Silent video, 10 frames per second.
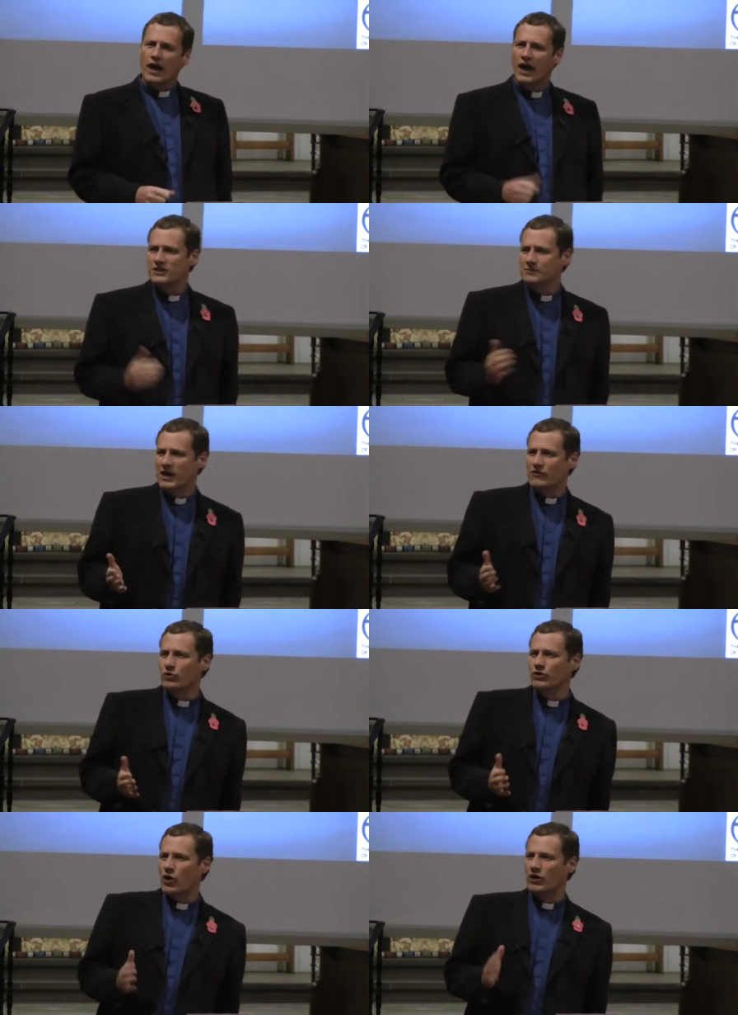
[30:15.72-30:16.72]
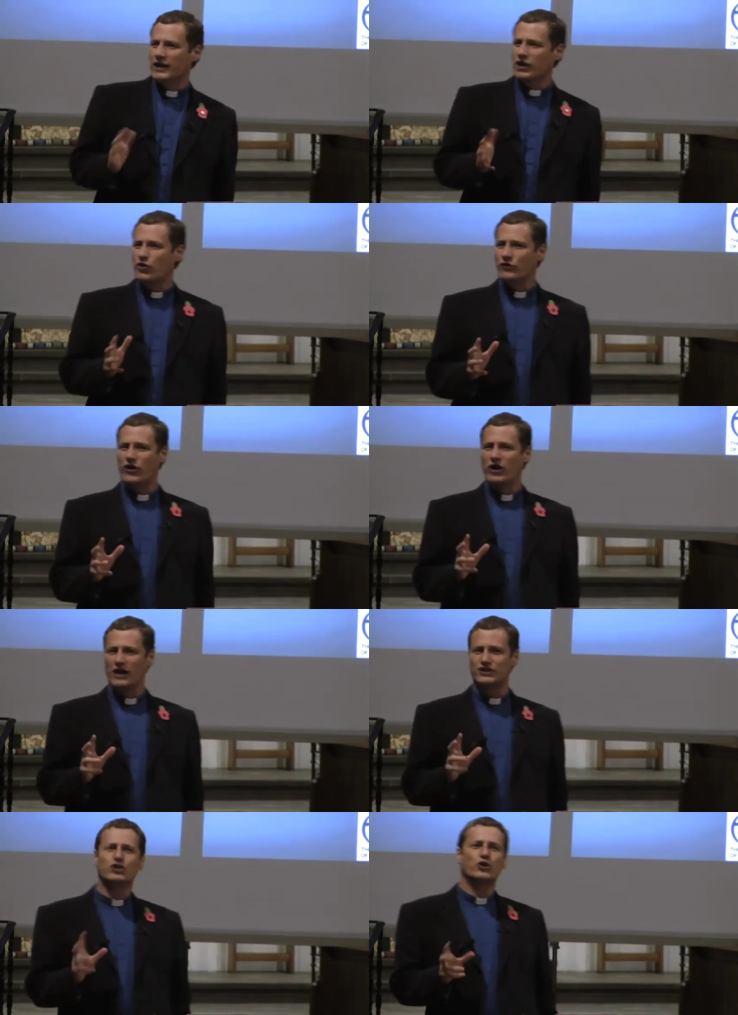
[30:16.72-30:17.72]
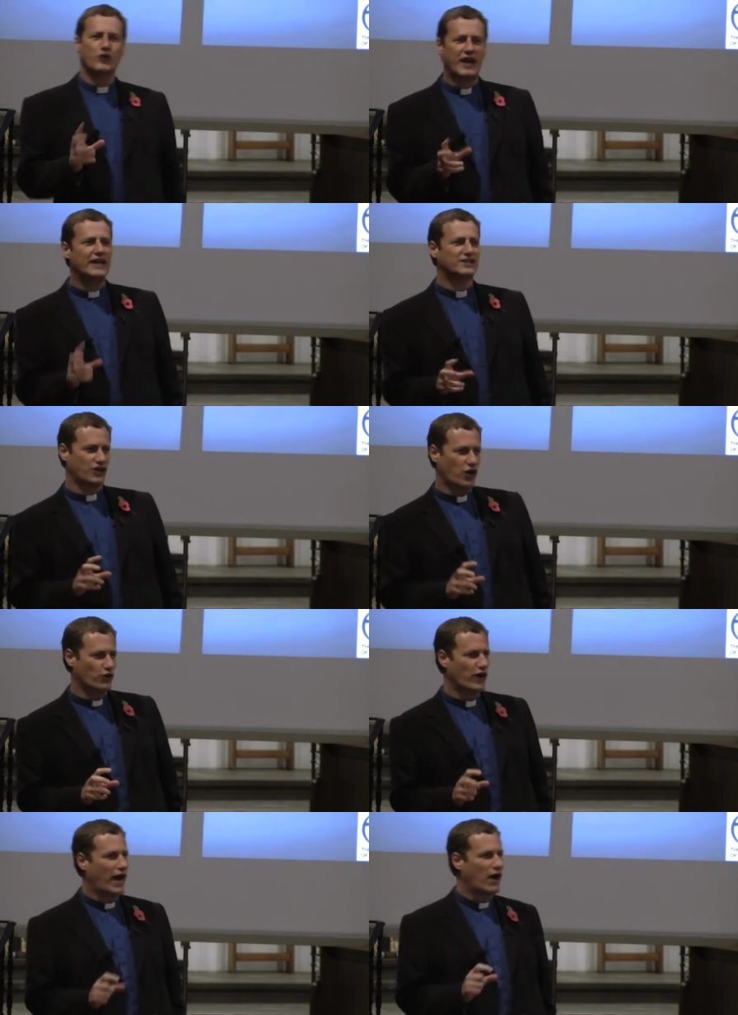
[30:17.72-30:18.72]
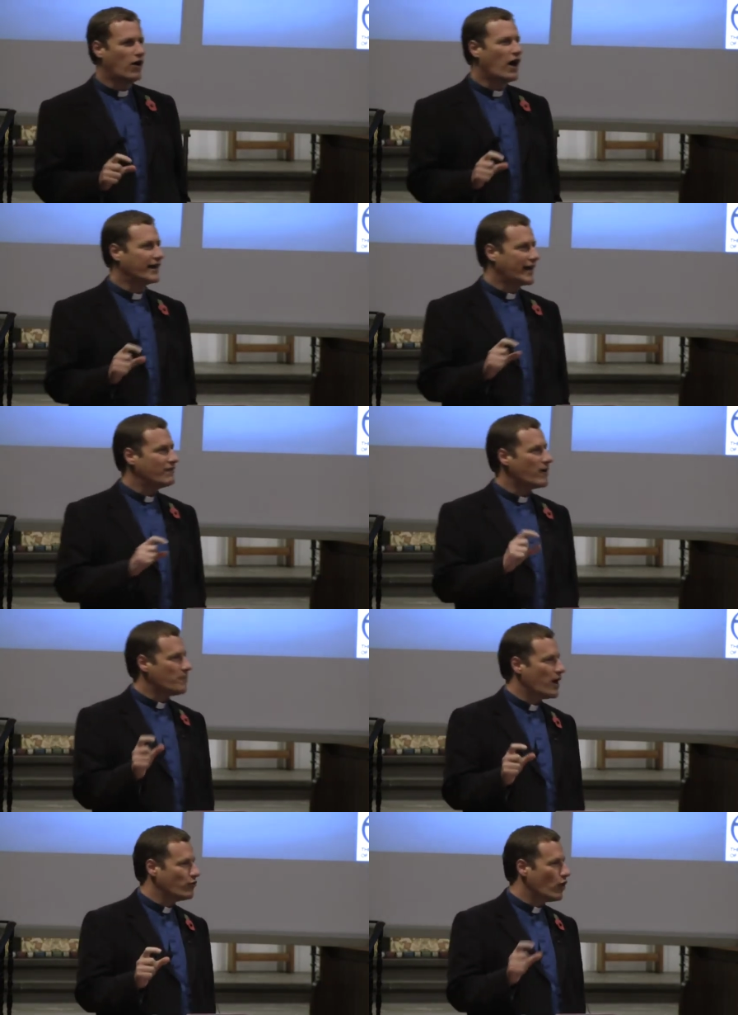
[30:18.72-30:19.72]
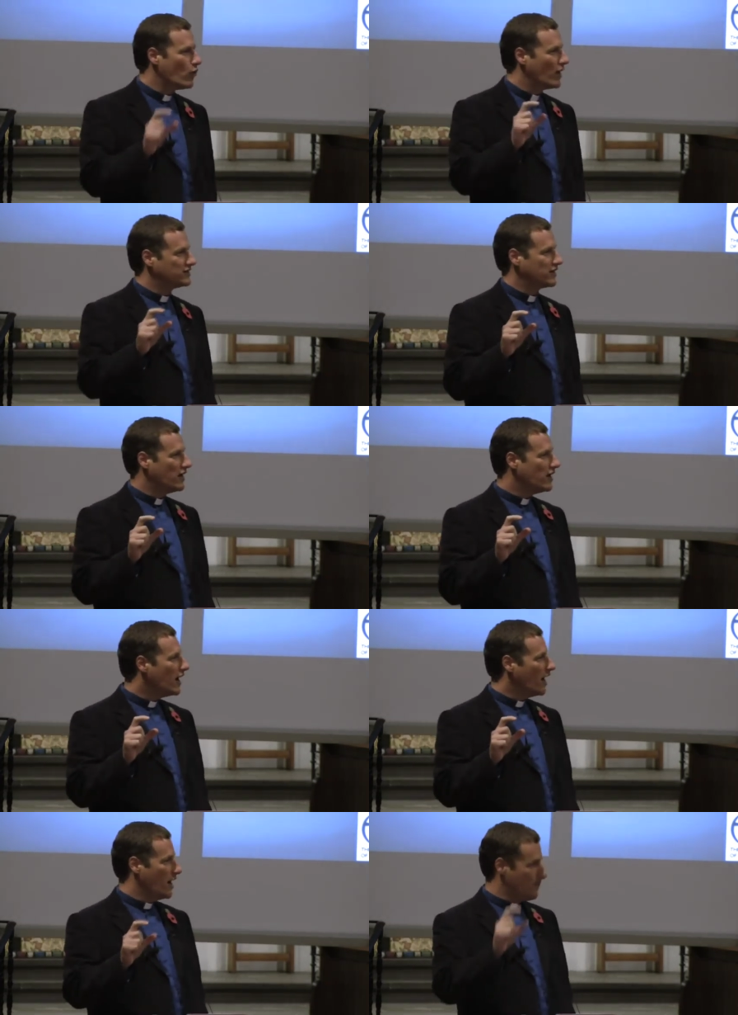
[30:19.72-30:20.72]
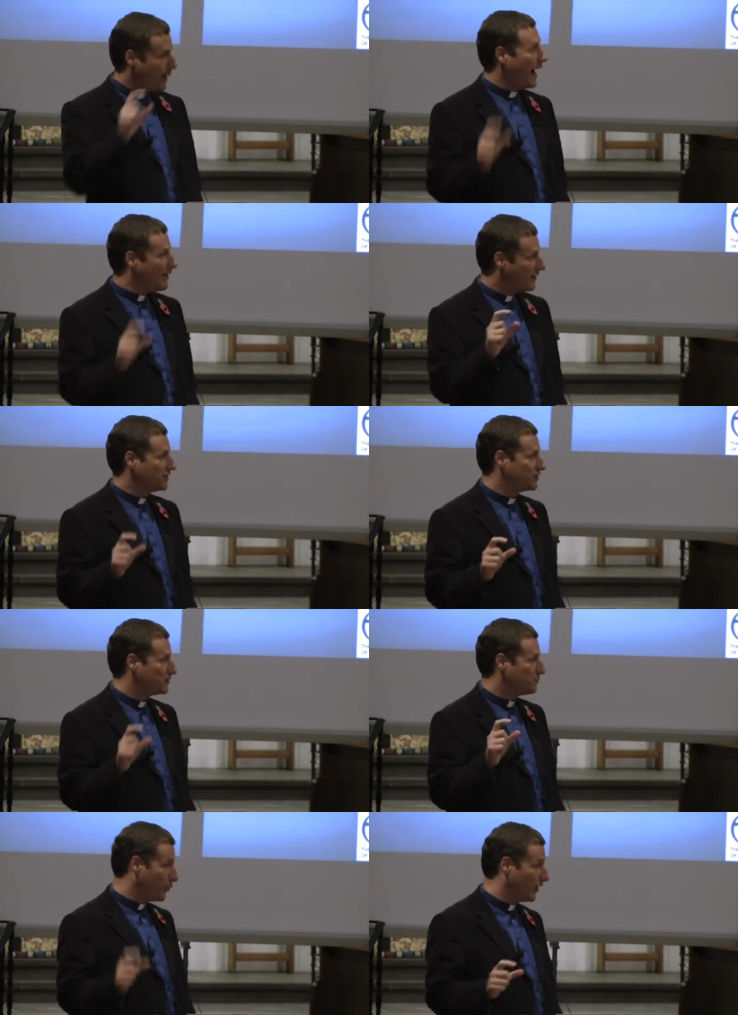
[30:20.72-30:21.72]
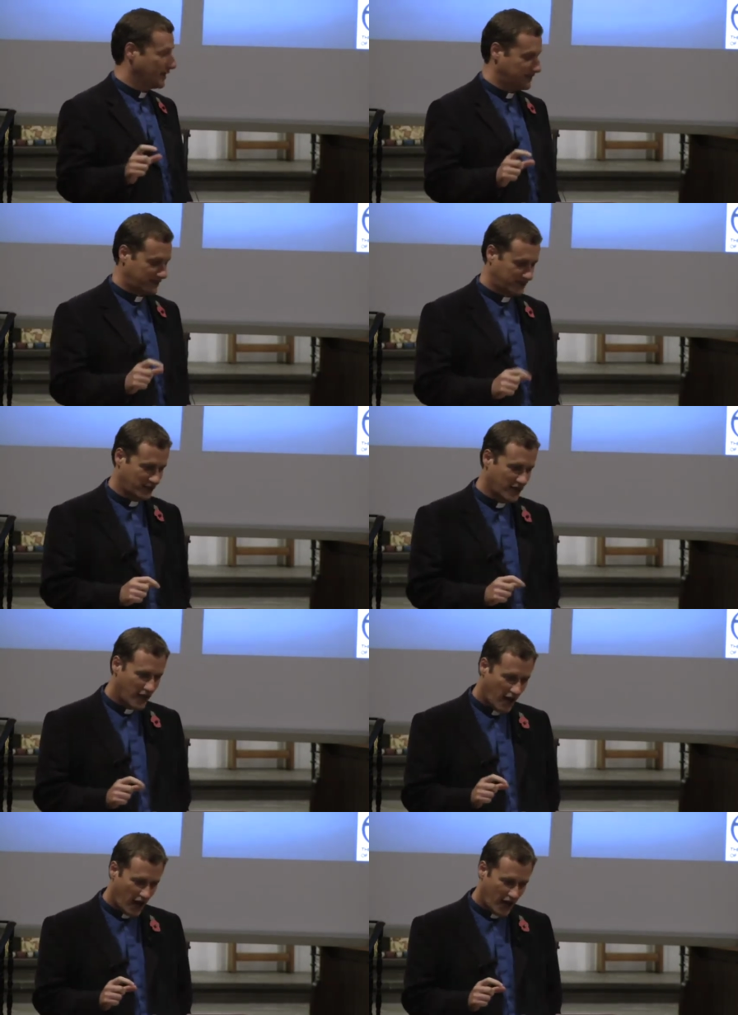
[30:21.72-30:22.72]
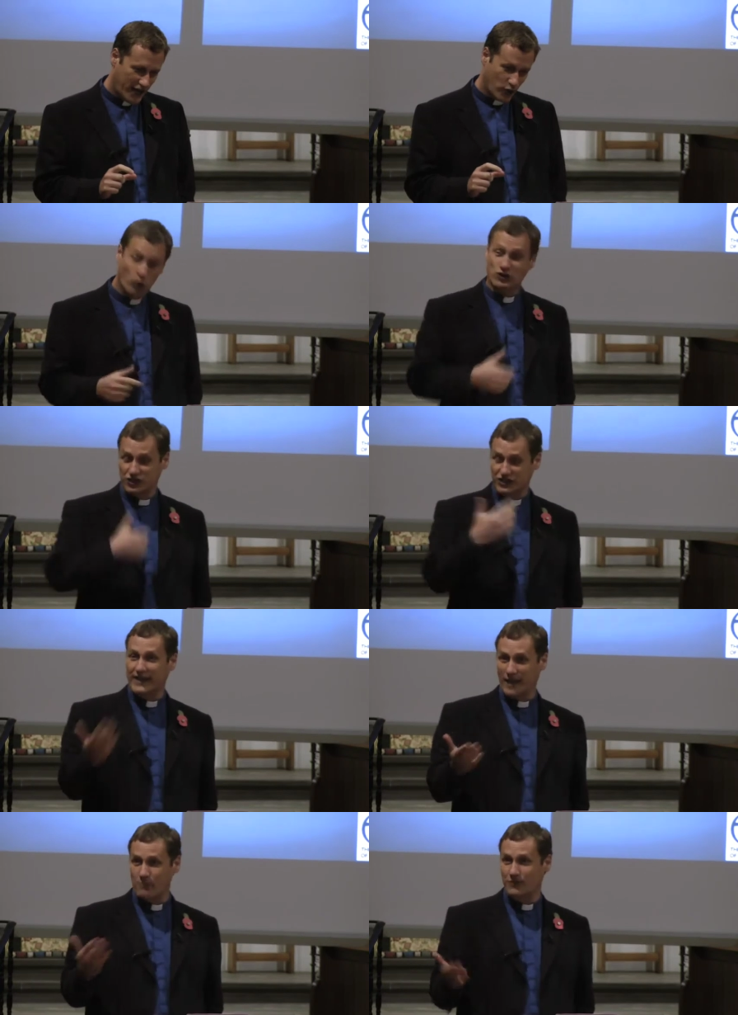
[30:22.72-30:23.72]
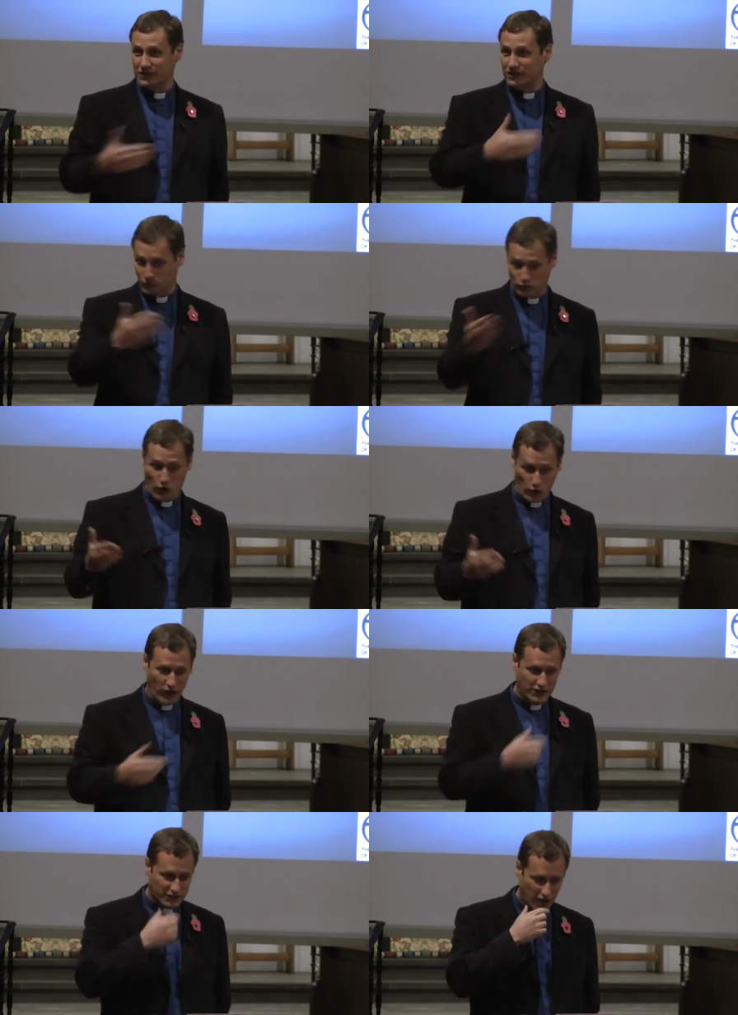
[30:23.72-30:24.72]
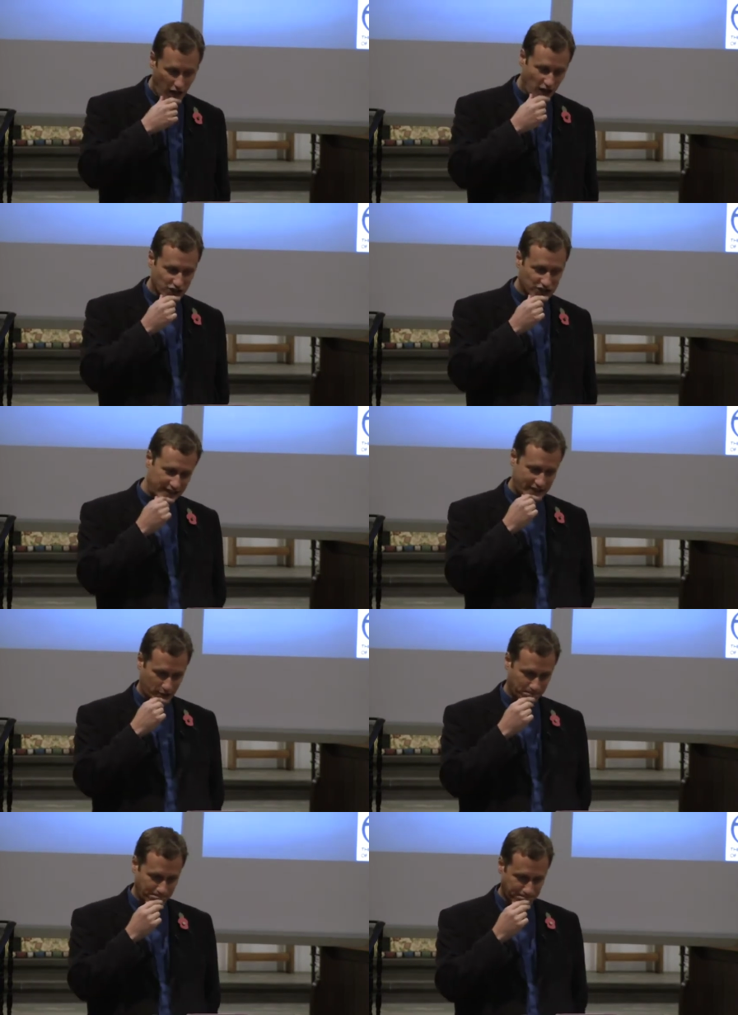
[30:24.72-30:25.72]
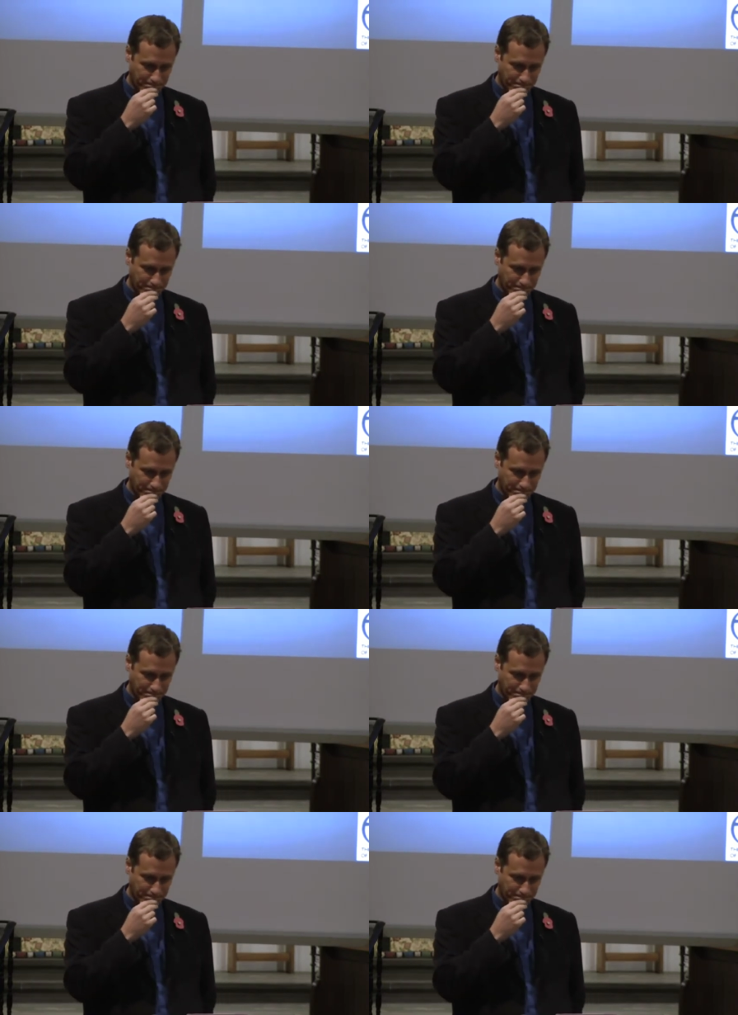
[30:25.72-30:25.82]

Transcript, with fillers: As many of you will know, a little over uh, two years ago now, I gave up my role as a, a, a parish priest uh, in order to take up this role as Archdeacon.